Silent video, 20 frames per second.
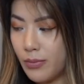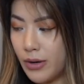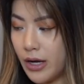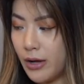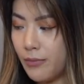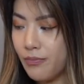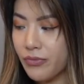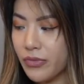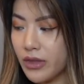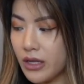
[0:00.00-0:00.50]

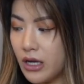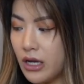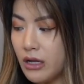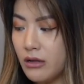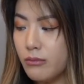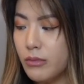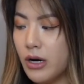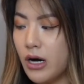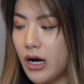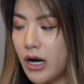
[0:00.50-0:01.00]
but
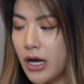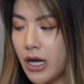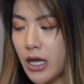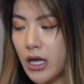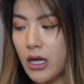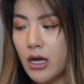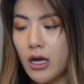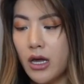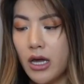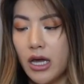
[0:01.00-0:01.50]
in
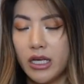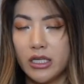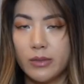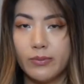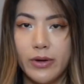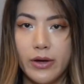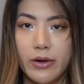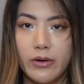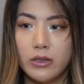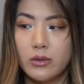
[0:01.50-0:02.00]
my
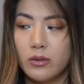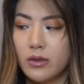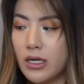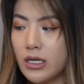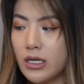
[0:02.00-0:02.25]
experience with